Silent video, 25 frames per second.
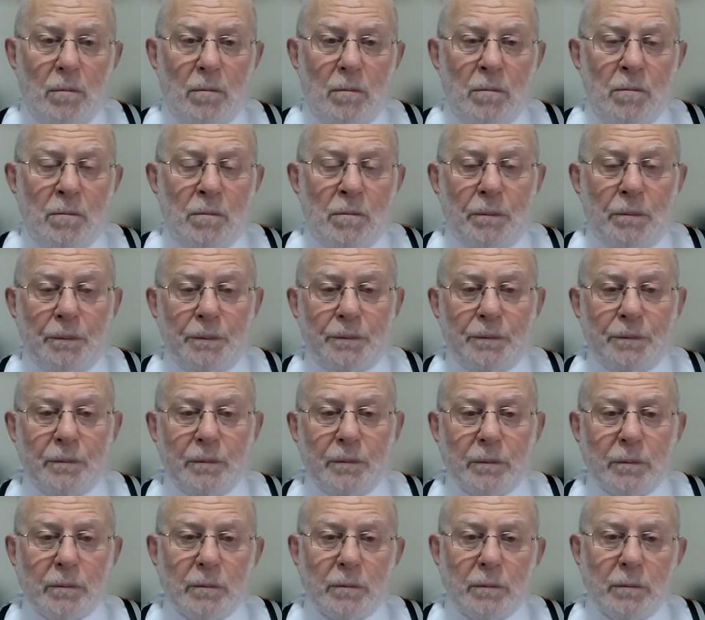Hmm.
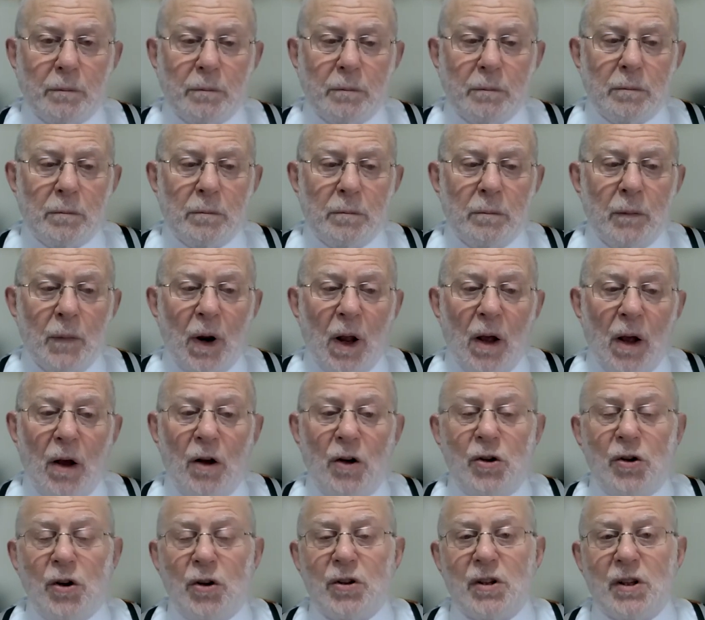
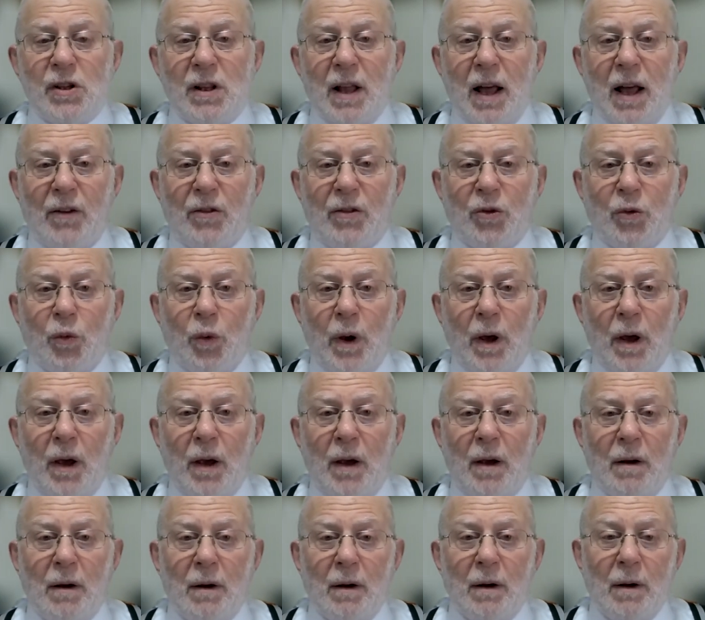Just last week,
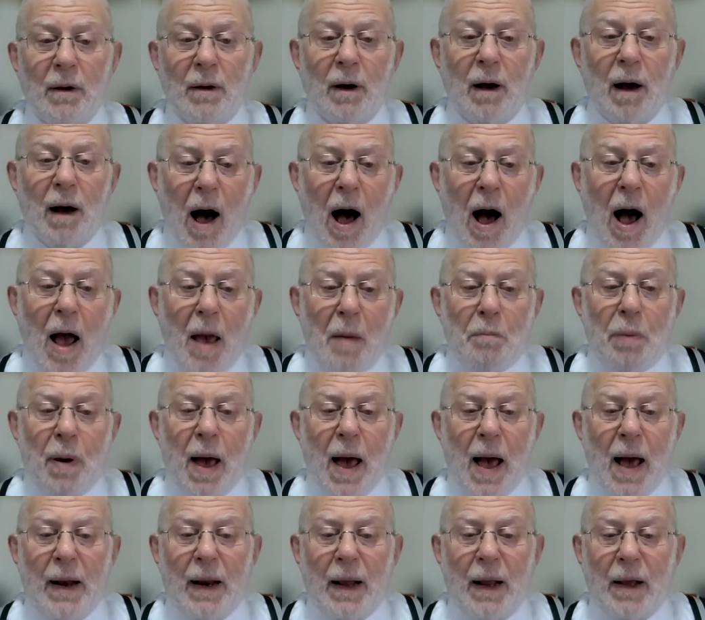I
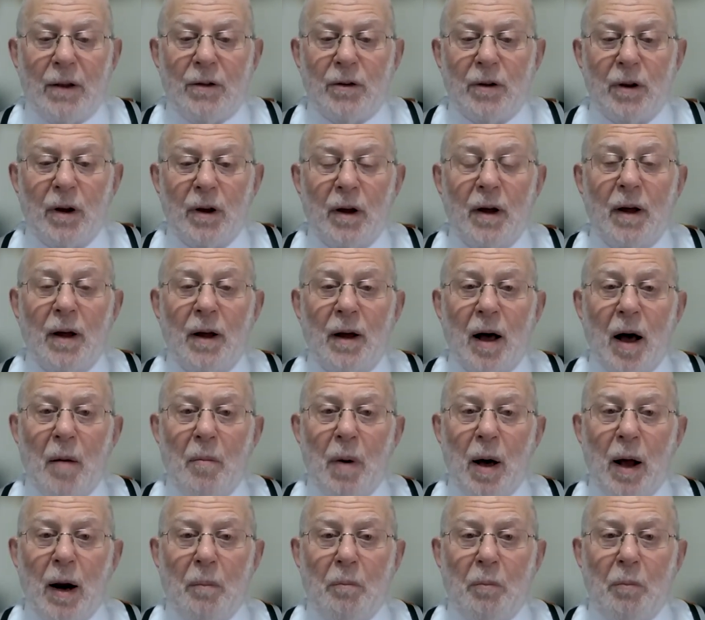panicked
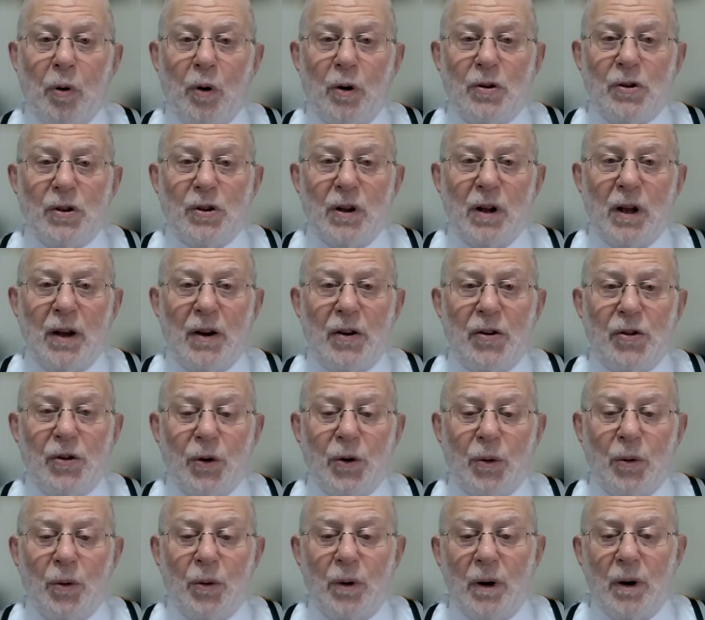about a personal
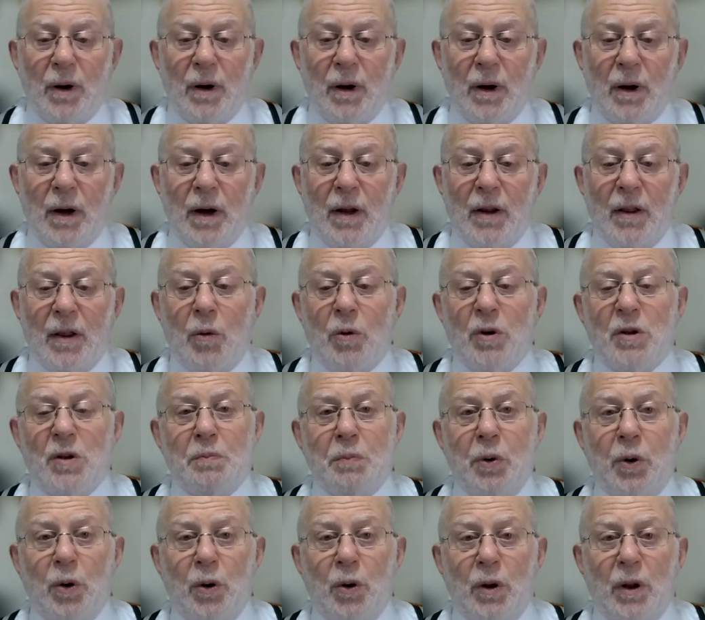issue that was
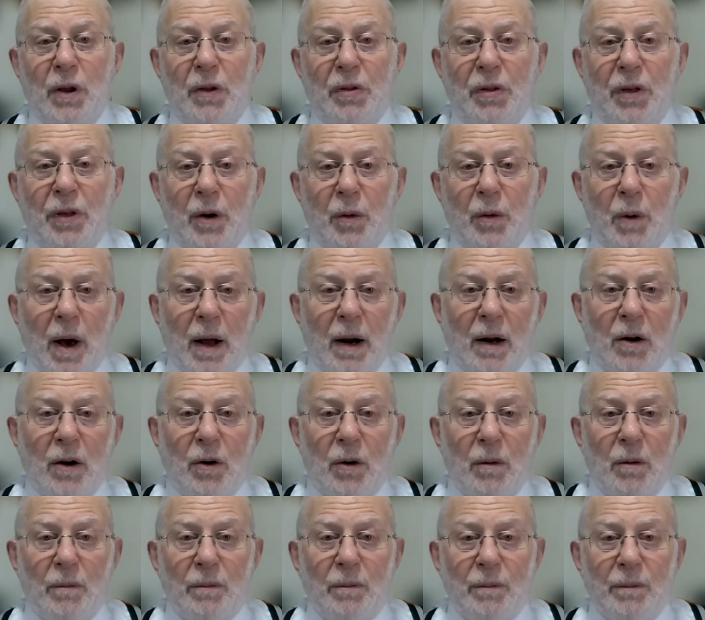purely
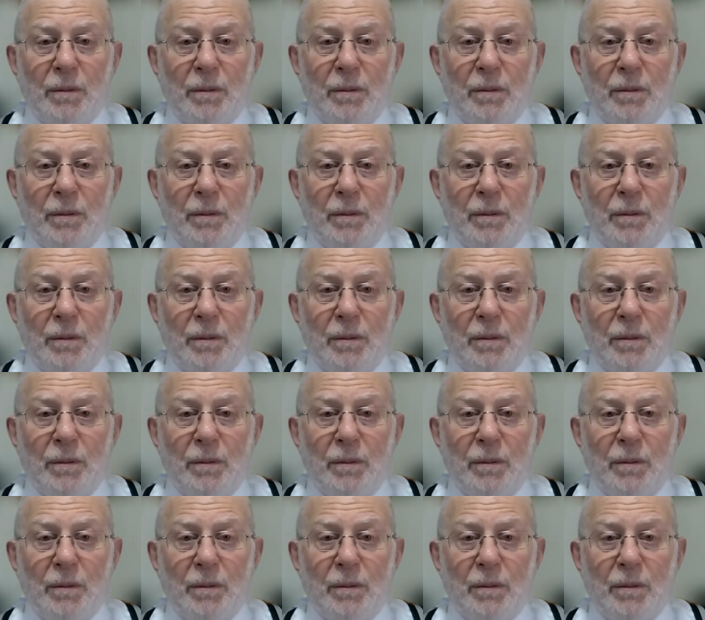theoretical.